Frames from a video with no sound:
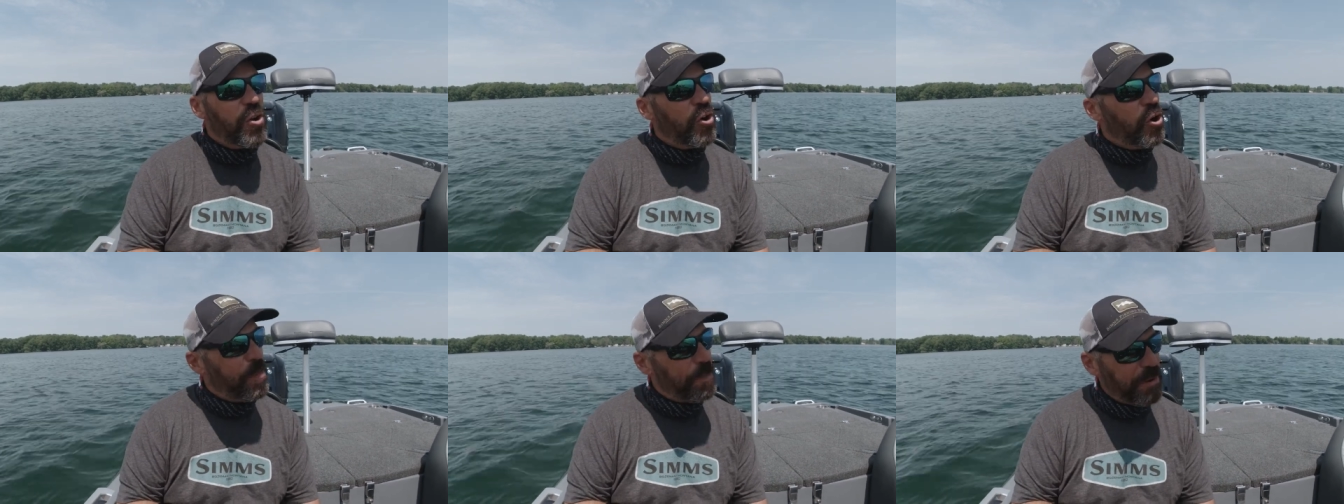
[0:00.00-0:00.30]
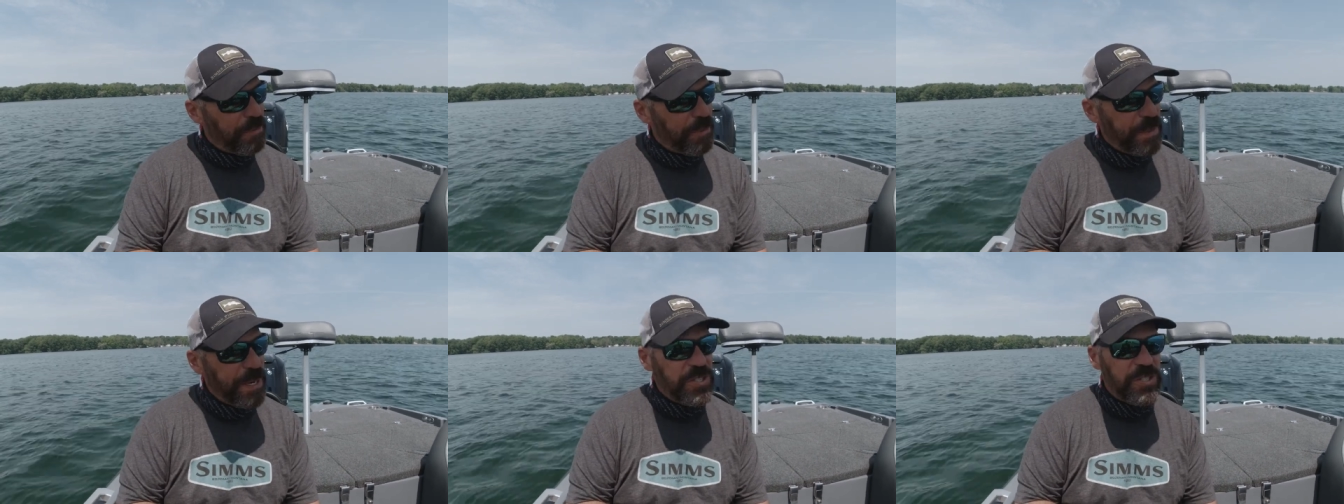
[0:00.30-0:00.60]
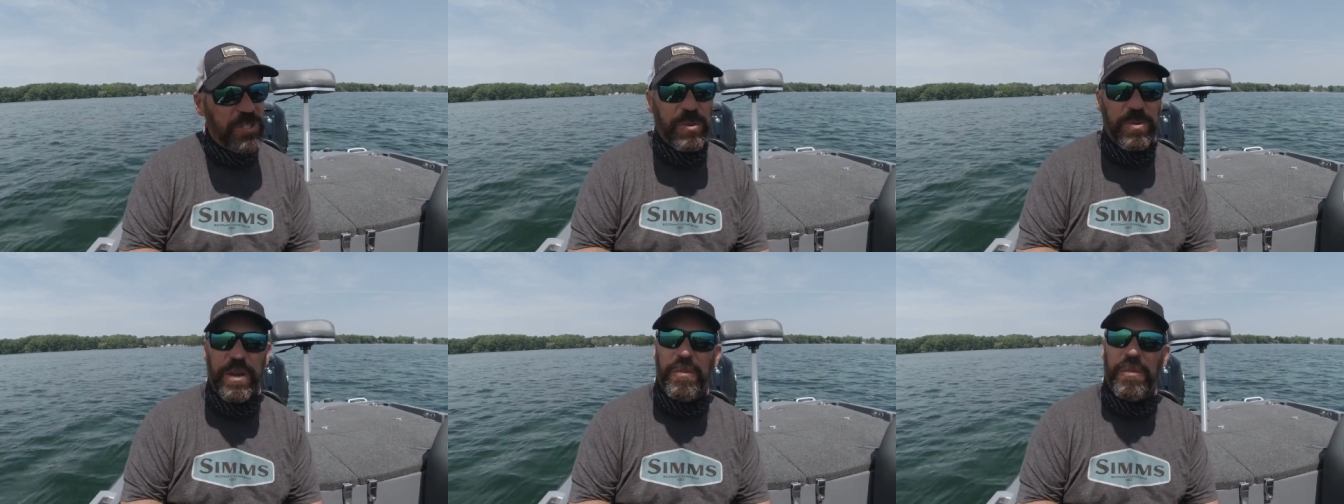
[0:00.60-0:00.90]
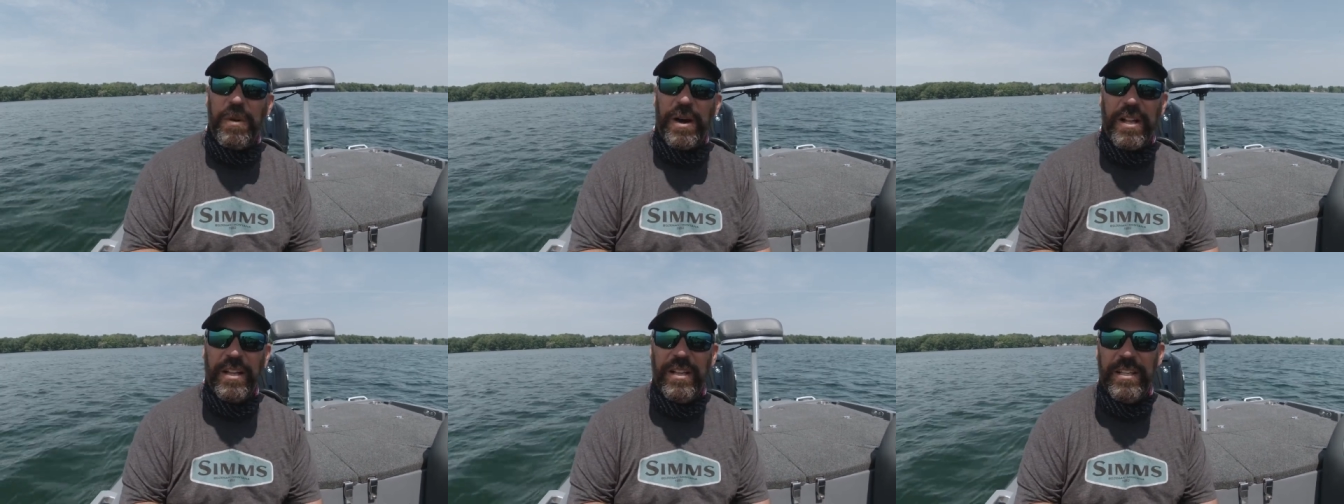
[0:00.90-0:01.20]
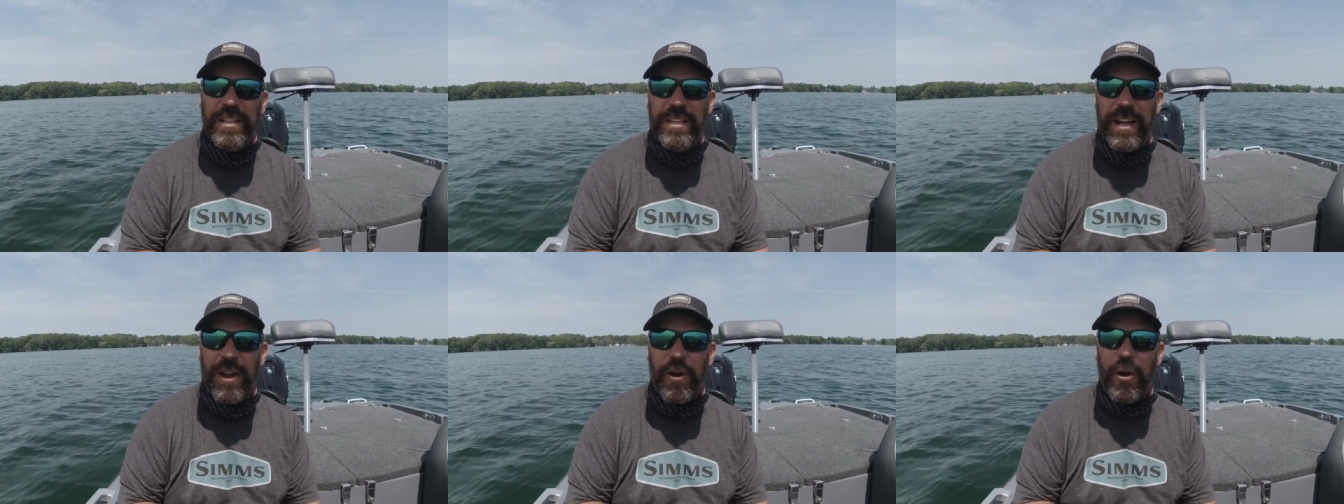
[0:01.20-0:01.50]
Hope everybody's doing
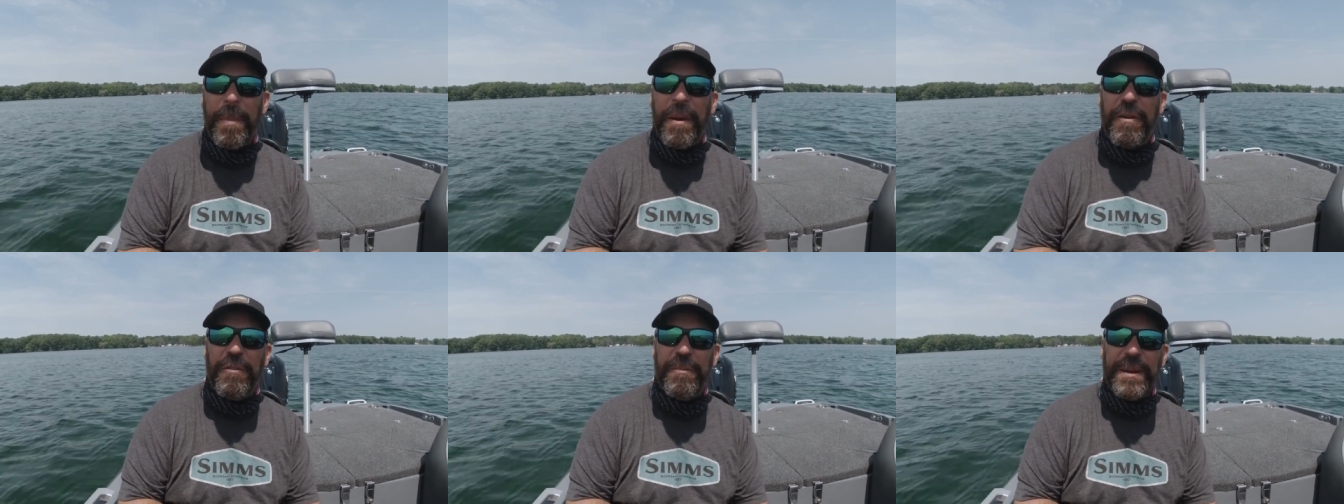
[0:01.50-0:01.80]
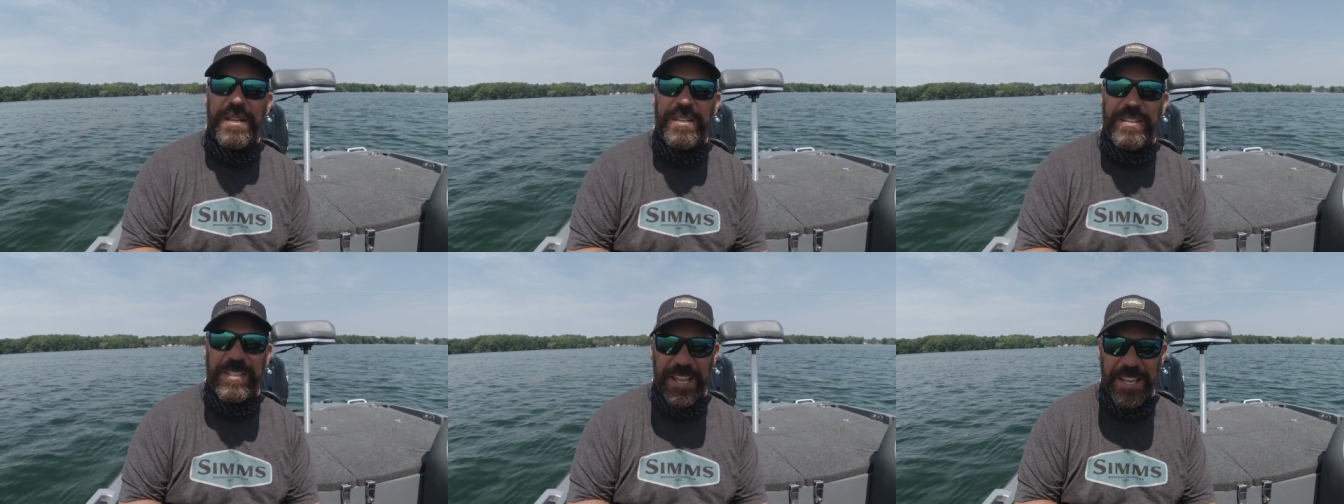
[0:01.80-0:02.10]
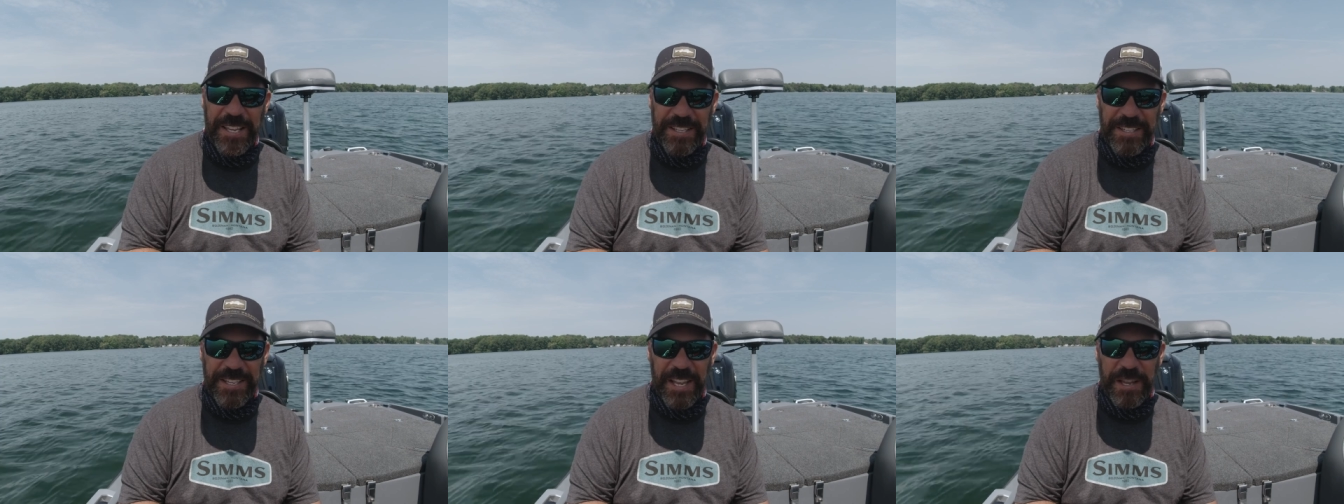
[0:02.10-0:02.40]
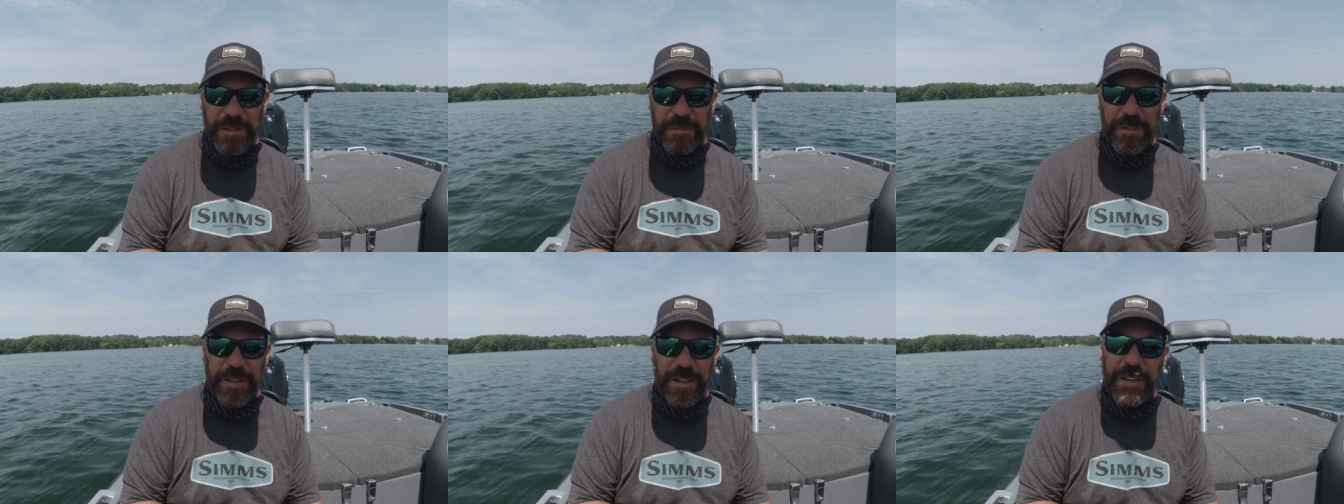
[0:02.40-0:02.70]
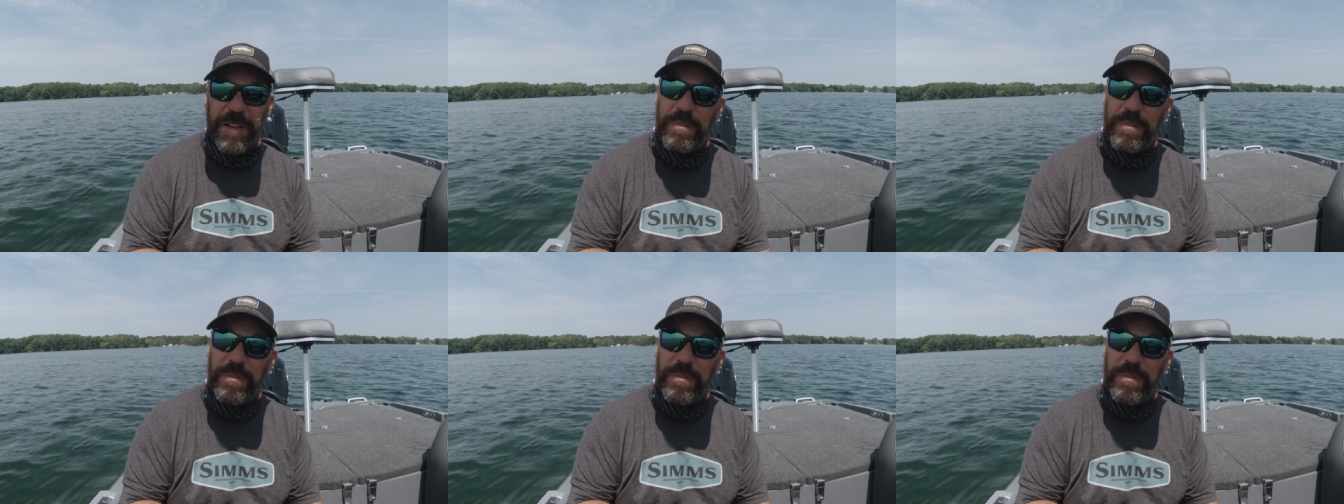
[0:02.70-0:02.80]
well. I hope everybody's staying safe.